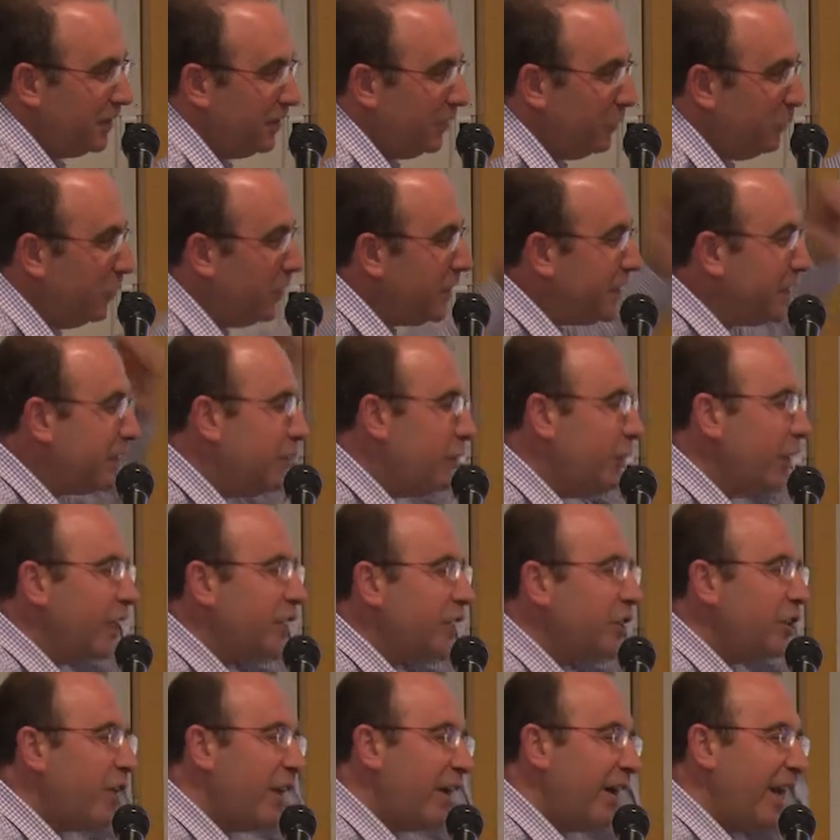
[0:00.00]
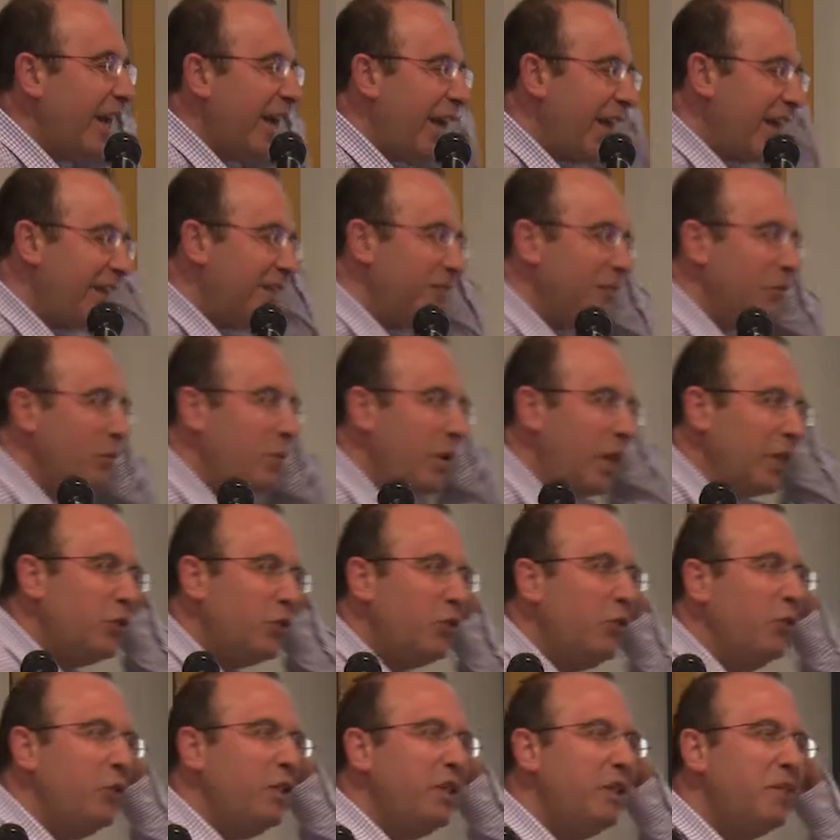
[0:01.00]
We scratch our head. What
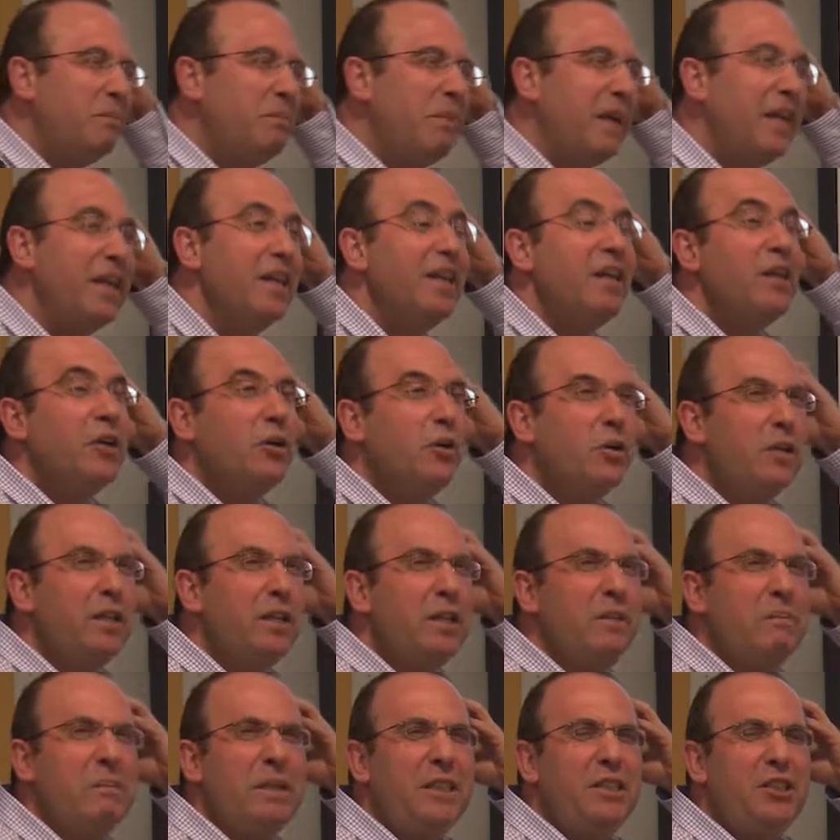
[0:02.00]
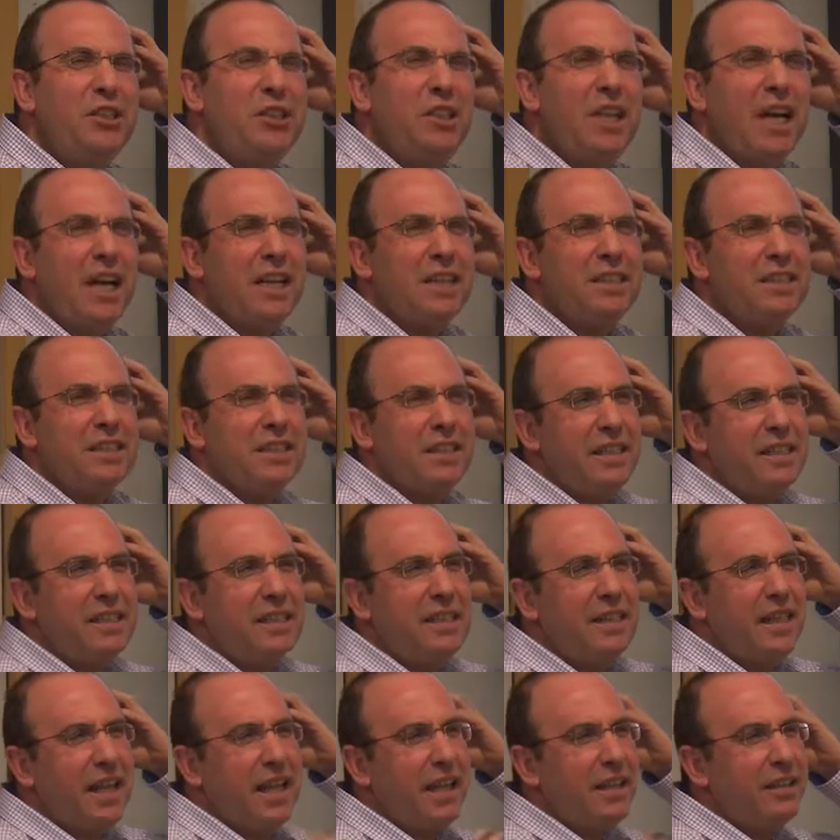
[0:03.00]
could it be? Could it be just
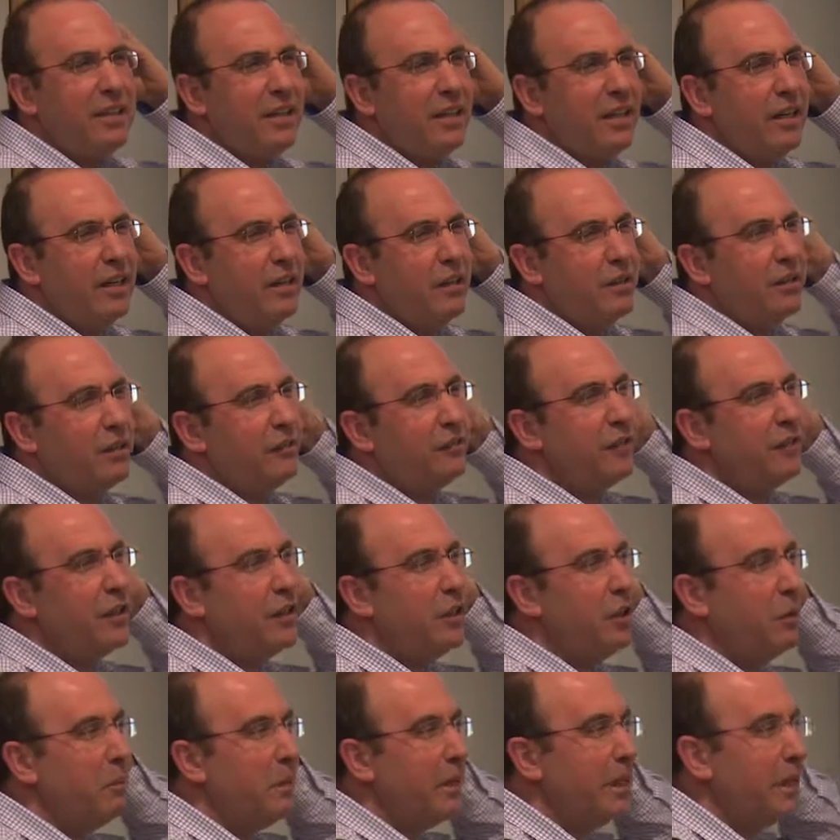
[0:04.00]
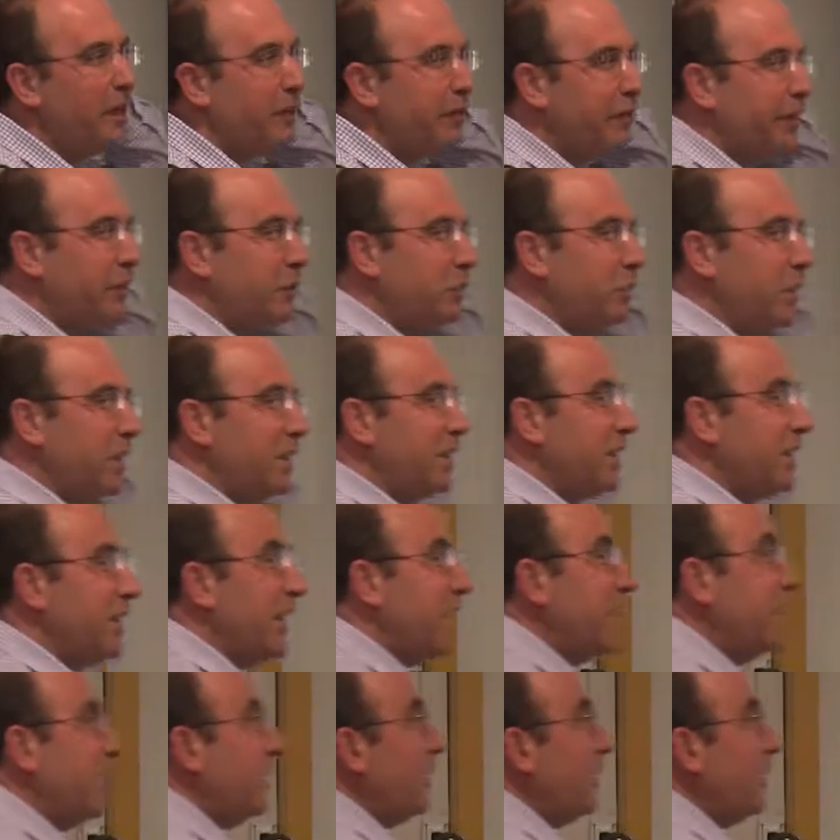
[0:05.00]
another phenomena that we see?